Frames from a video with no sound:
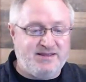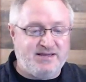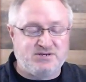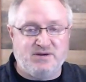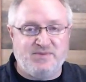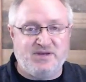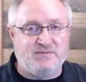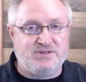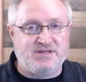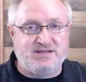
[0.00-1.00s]
That's going to be a
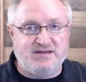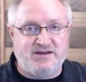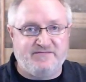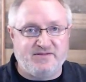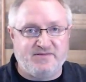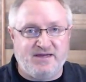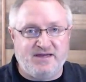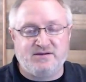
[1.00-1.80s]
completely different thing,